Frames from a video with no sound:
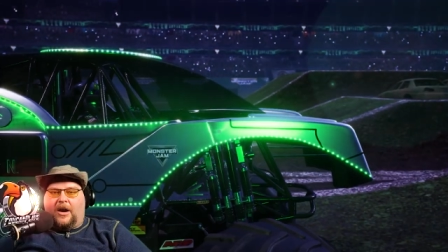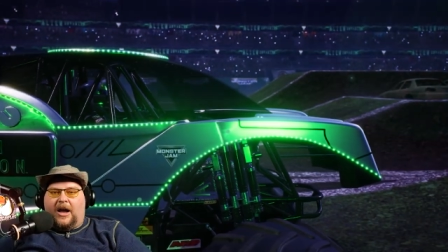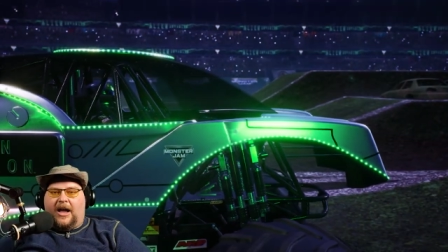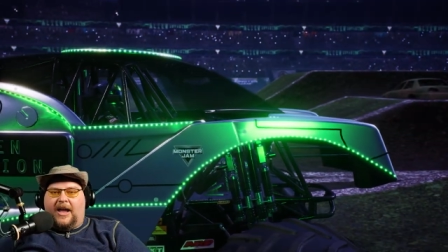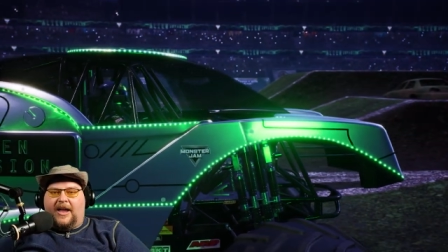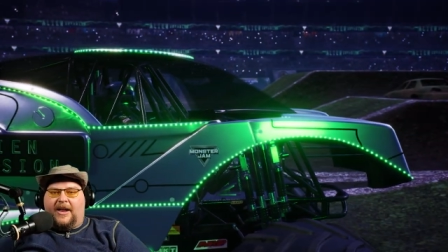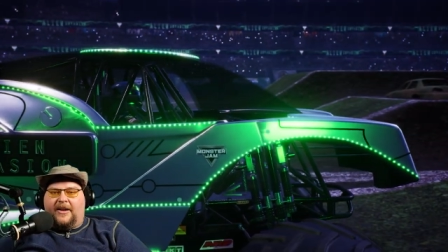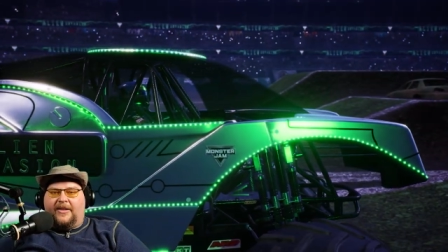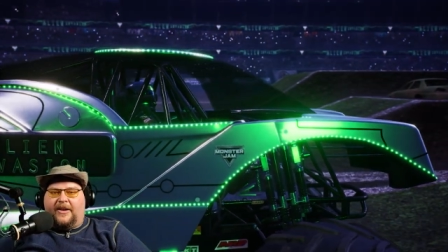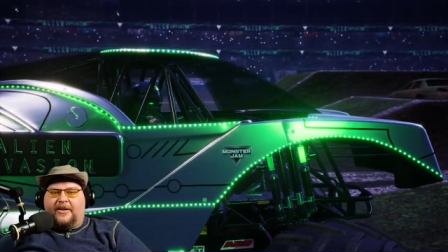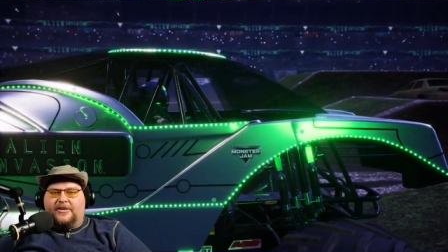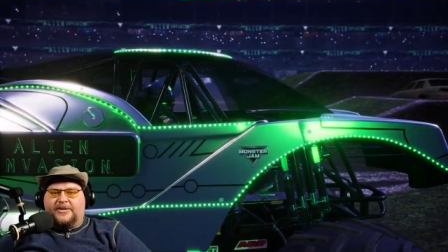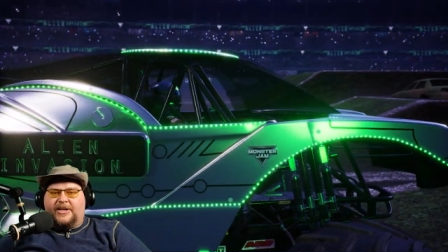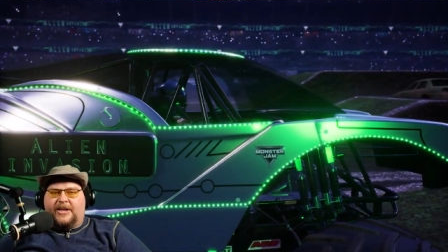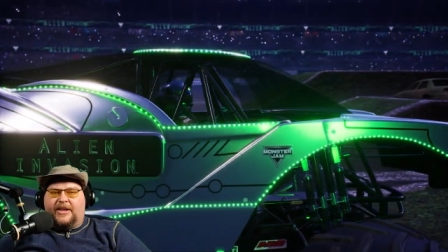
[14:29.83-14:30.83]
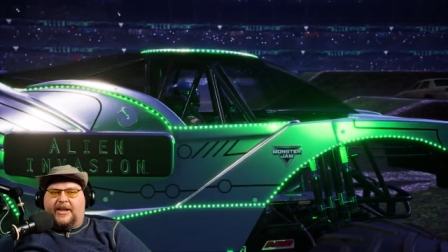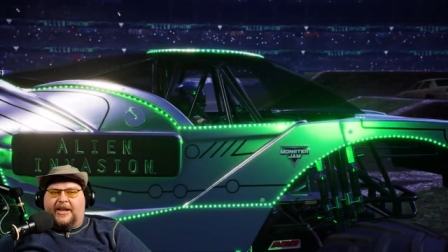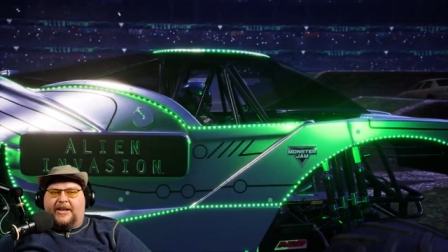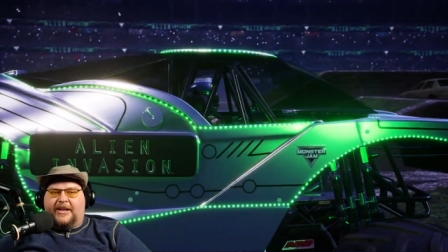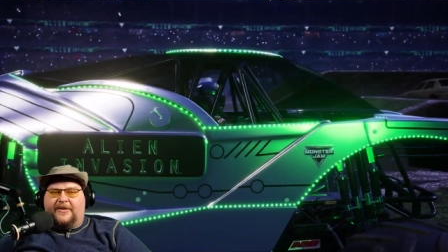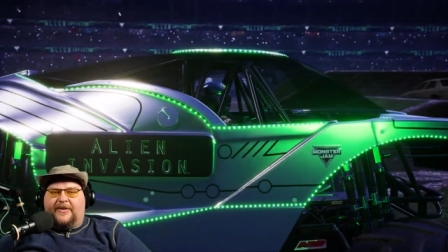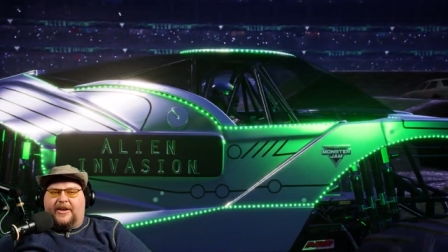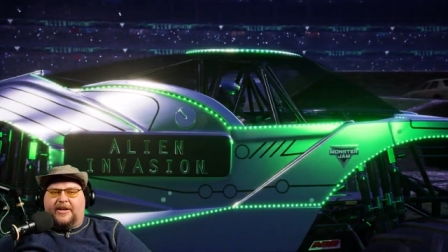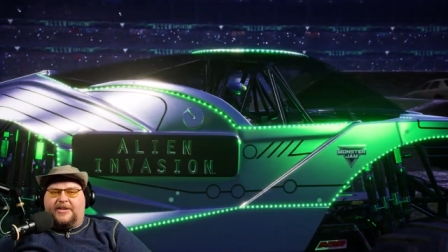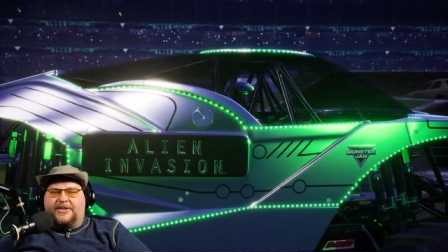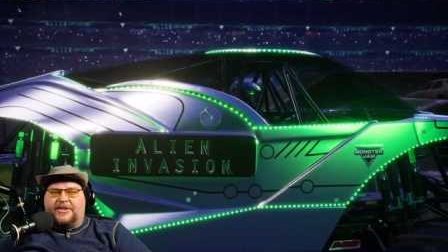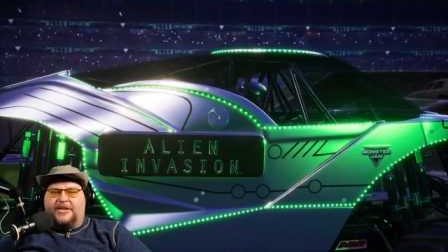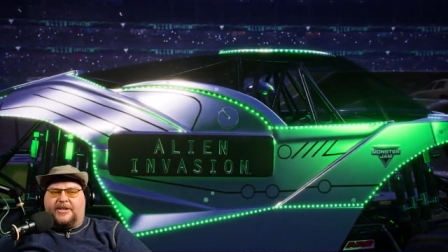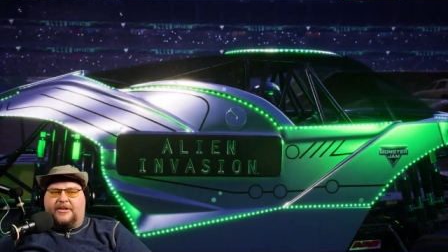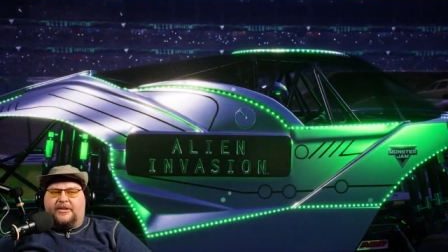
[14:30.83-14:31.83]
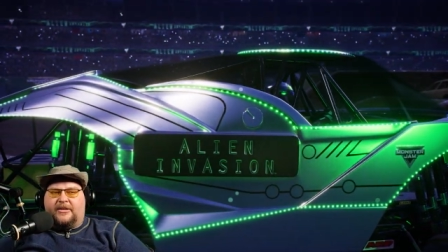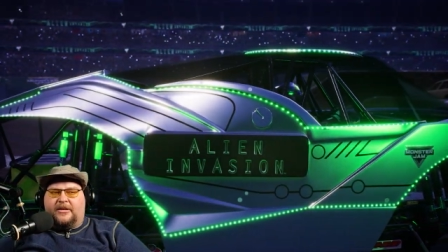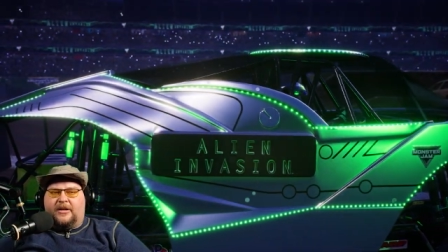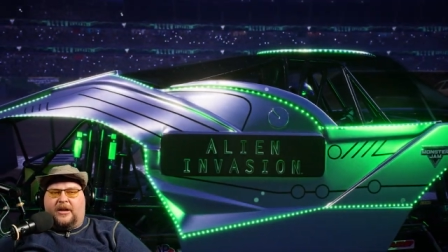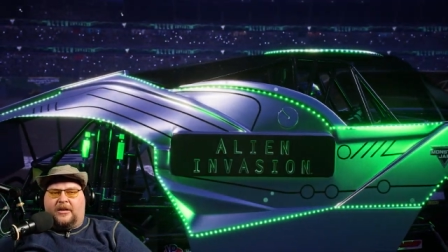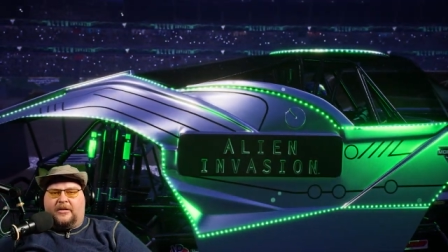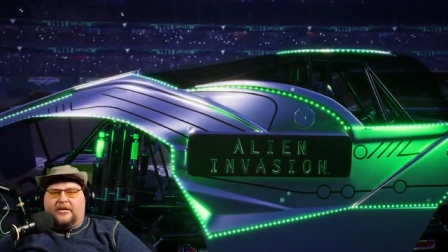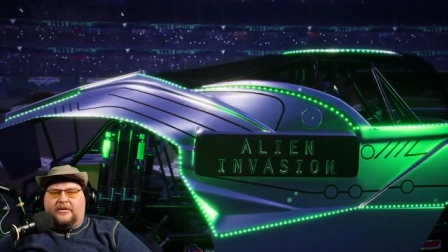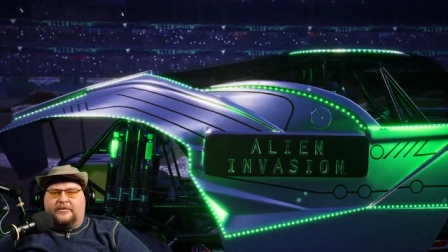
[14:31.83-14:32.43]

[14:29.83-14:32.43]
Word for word: right, there's Alien Invasion.